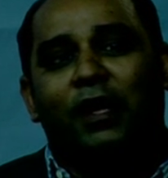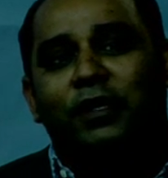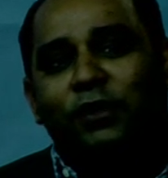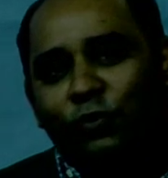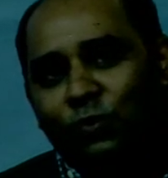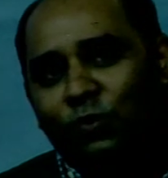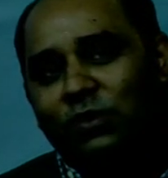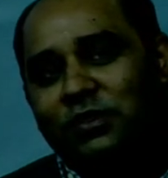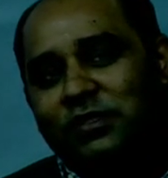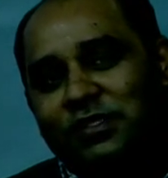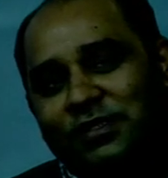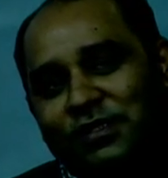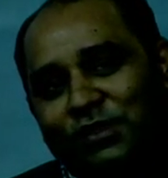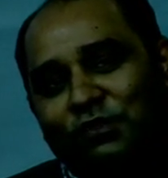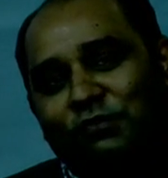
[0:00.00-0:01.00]
new
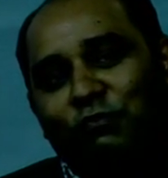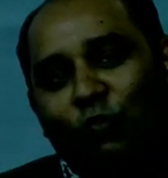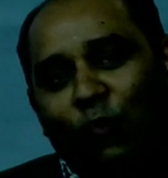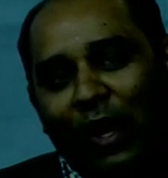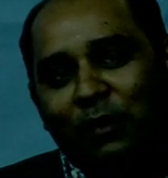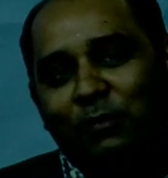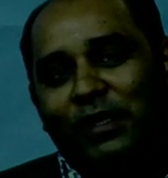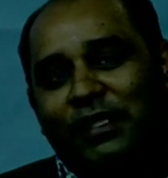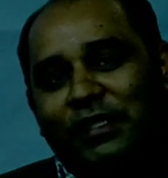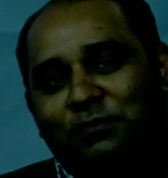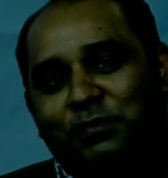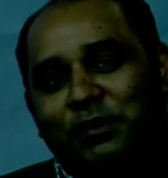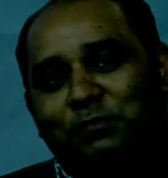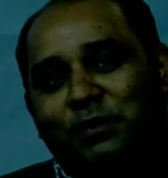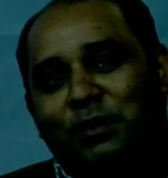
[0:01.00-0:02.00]
city of 1 million
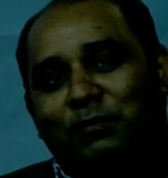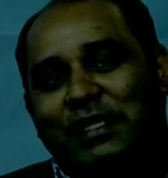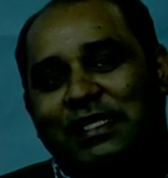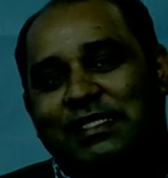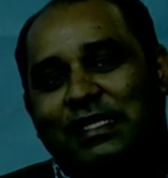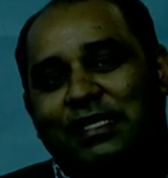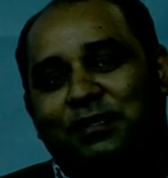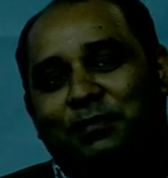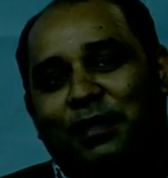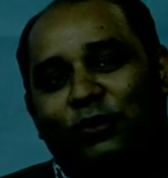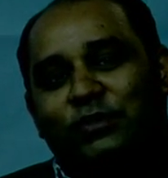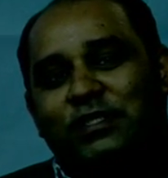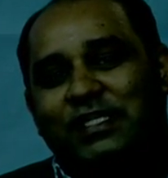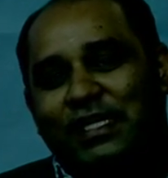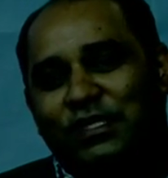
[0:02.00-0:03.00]
people may take
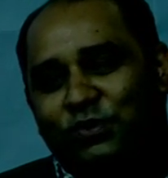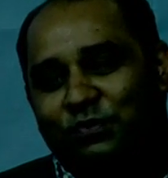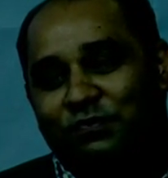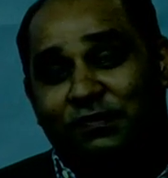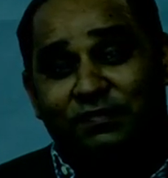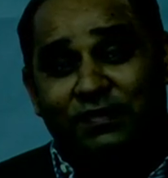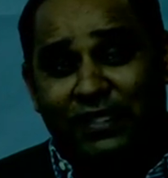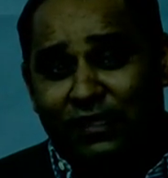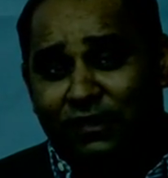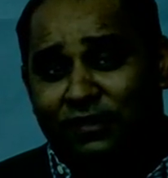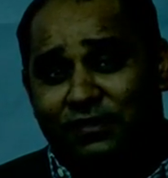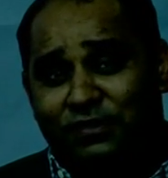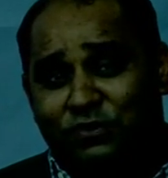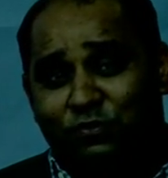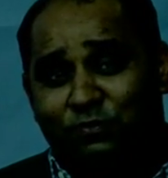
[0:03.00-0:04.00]
about 10 to 15
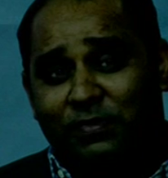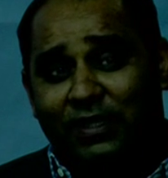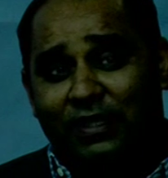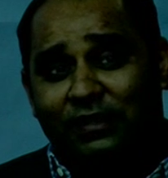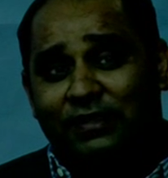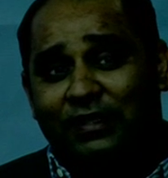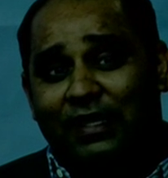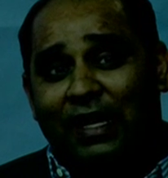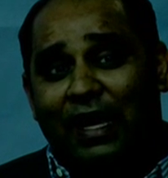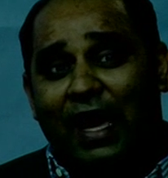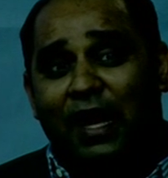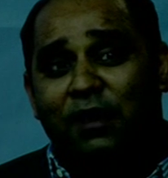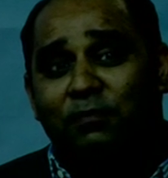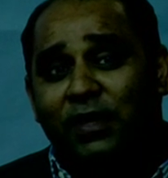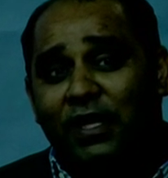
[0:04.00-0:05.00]
years to build
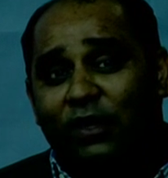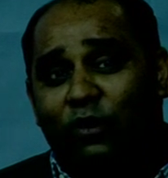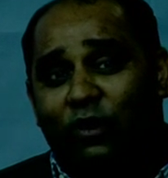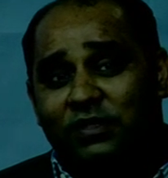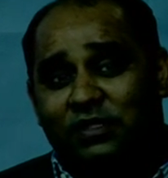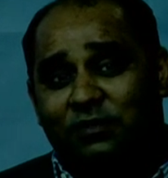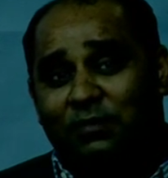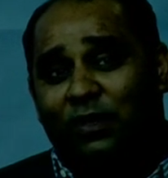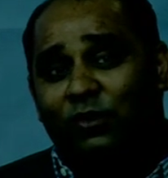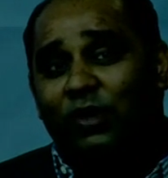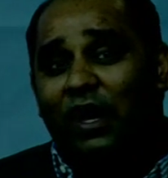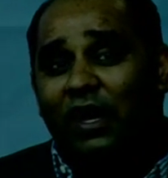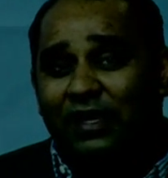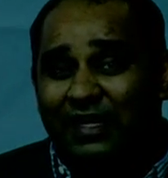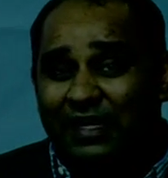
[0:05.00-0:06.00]
and may cost about
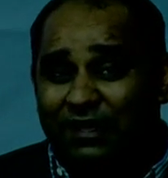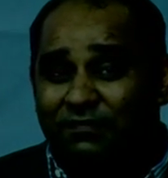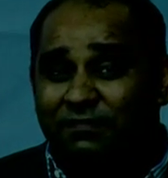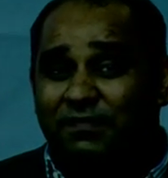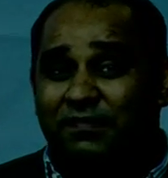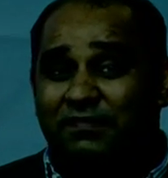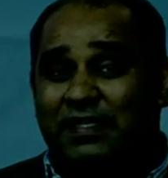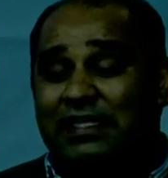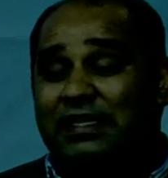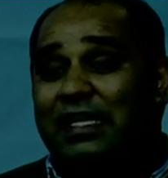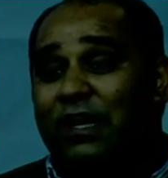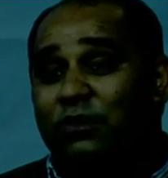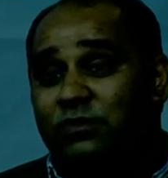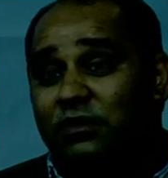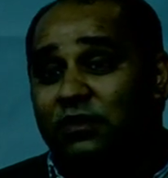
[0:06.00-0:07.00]

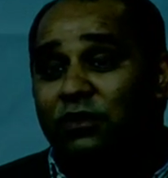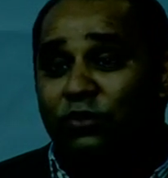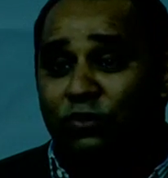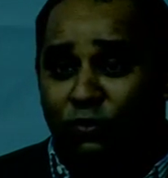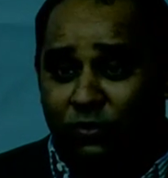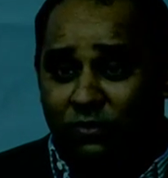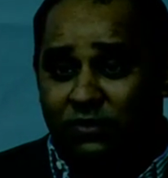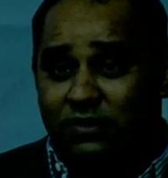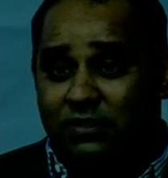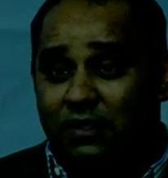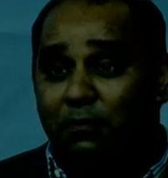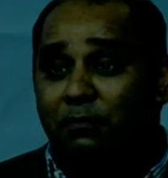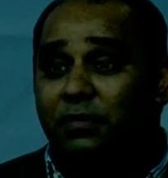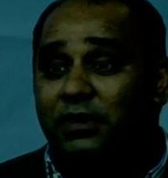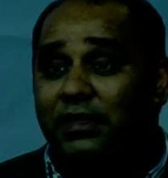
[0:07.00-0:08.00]
150,000 crores
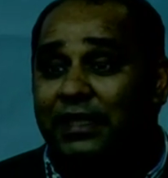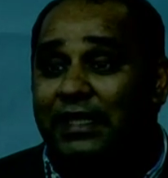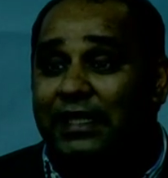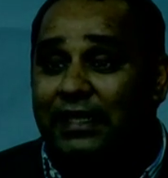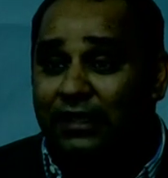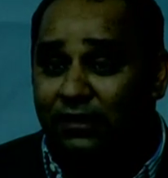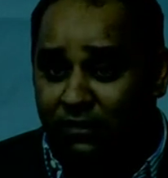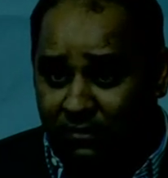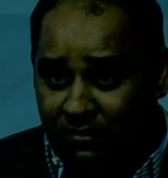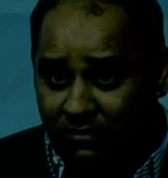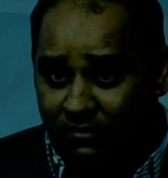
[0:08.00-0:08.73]
per year.